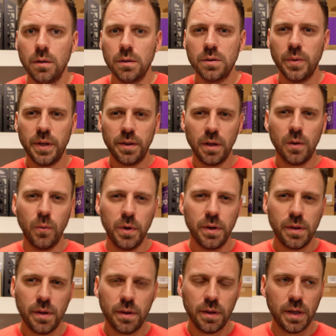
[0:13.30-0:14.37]
So I think one
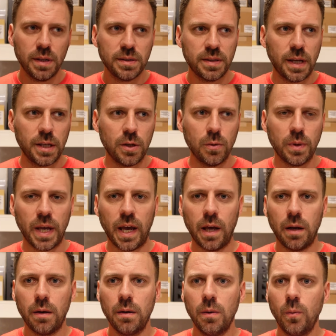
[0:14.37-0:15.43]
of the things that you
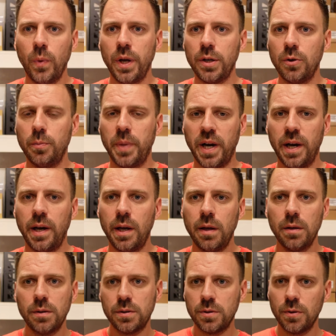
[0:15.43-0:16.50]
get when you
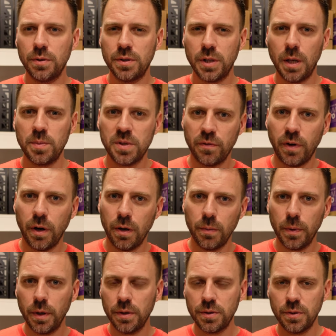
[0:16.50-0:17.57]
buy certain types of hardware,